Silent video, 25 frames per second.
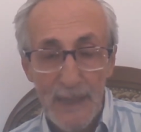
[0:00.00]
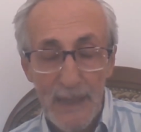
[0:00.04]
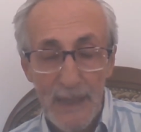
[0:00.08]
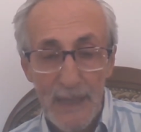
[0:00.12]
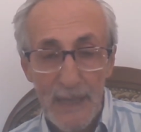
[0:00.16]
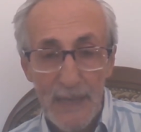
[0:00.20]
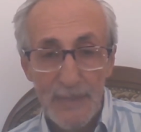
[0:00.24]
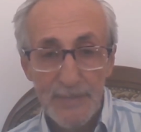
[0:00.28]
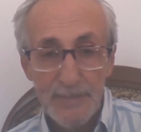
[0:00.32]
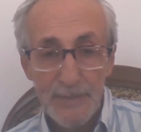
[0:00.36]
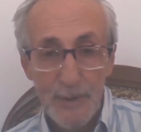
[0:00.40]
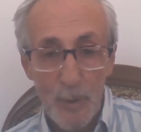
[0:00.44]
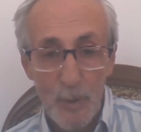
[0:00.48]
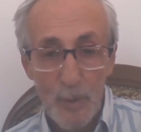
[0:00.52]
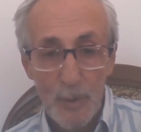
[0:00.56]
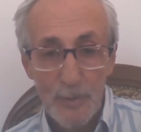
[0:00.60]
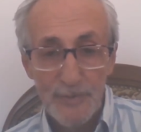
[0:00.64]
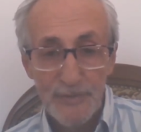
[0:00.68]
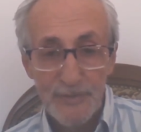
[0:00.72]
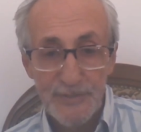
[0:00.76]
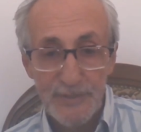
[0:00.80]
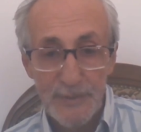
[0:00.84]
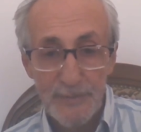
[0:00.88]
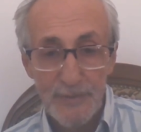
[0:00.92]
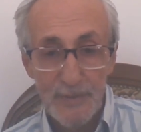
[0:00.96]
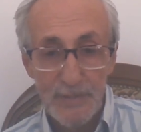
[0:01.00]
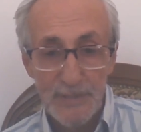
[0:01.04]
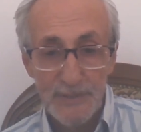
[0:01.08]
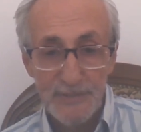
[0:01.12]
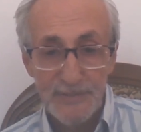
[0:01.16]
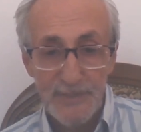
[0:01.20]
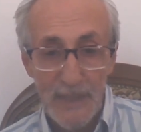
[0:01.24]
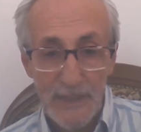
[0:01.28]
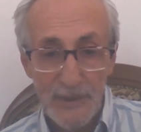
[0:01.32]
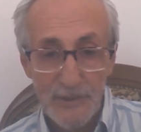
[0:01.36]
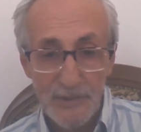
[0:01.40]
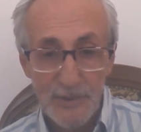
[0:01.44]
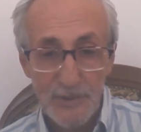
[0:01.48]
and on
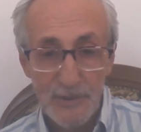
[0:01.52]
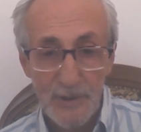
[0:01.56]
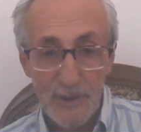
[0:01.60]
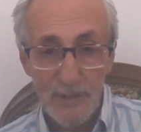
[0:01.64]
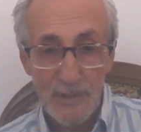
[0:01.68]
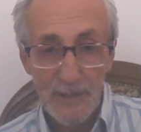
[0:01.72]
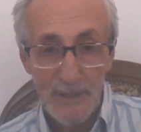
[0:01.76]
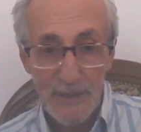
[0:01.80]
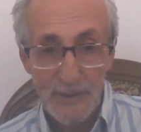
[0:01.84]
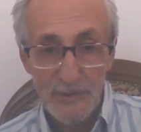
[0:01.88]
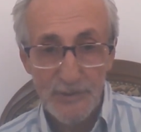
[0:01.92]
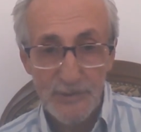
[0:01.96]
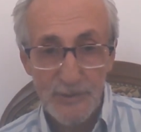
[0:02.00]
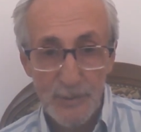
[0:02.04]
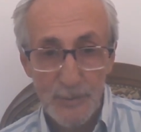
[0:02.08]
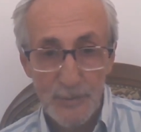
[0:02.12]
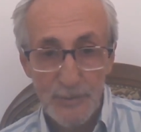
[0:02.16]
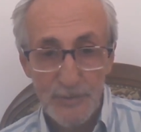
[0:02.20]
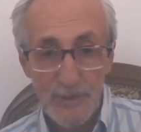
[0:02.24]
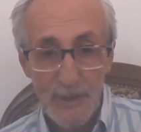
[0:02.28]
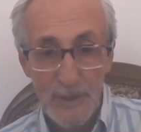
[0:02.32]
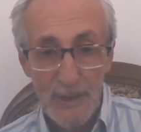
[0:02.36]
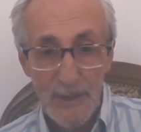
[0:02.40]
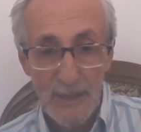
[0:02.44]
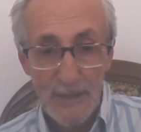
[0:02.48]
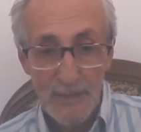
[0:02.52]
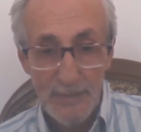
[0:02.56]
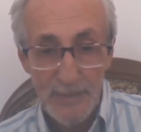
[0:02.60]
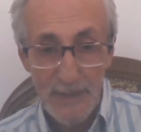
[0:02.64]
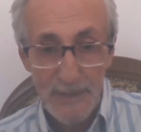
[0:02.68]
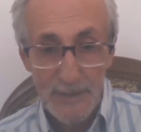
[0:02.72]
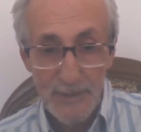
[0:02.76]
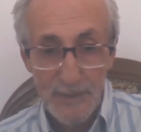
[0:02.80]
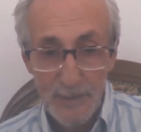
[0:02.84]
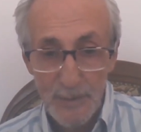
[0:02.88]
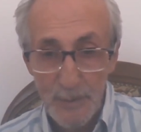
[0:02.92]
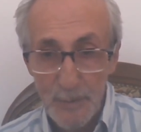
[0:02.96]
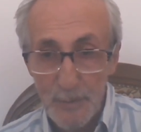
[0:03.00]
civilizational issues.
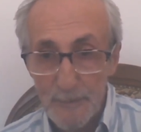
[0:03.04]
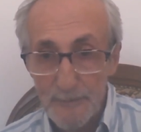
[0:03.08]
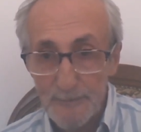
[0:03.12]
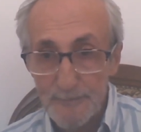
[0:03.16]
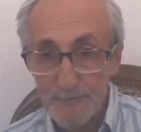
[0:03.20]
Thank you.